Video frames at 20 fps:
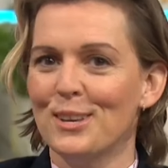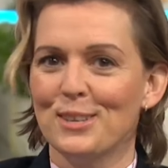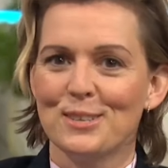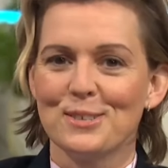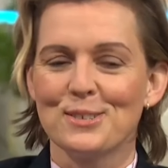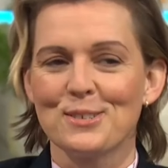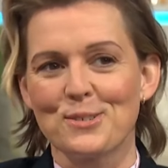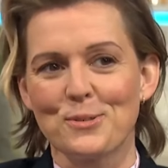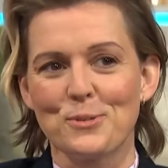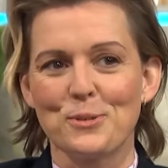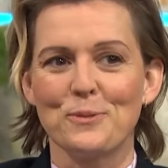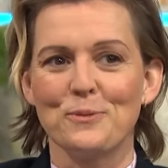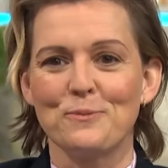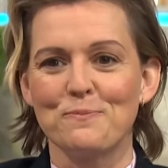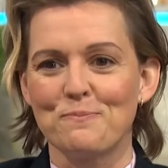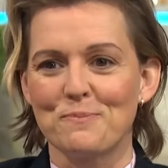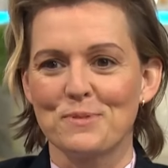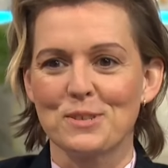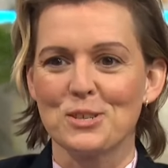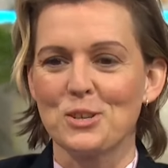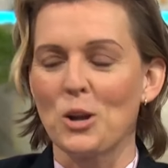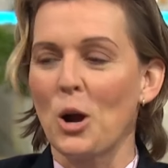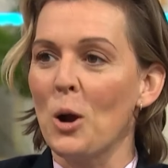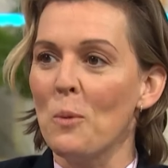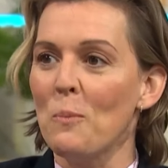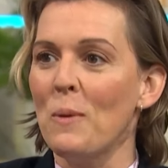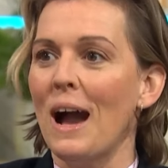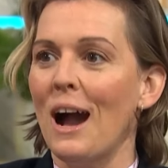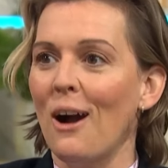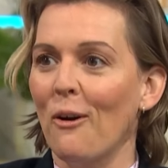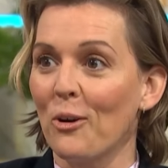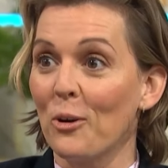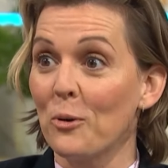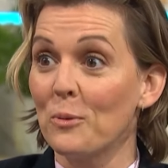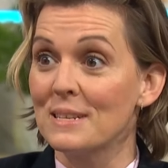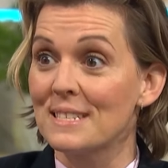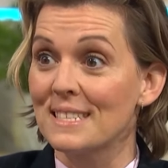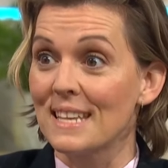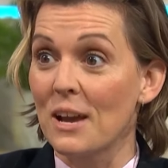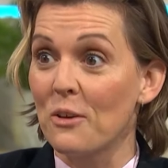sort of star power,
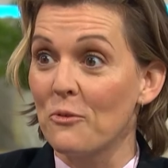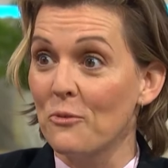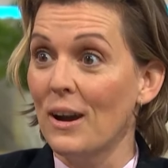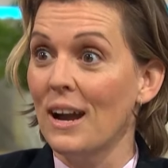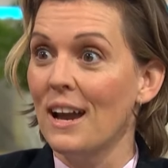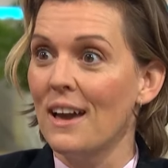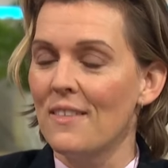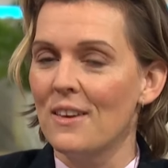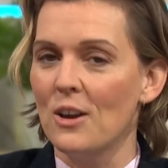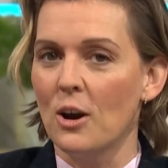was like via the